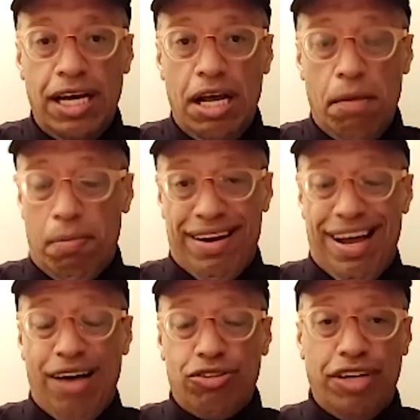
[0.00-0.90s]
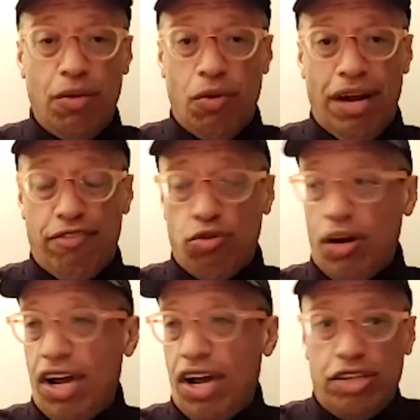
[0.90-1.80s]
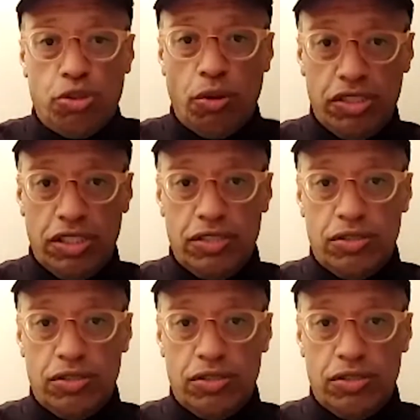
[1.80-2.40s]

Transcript: But now today we're left with a lot of choices,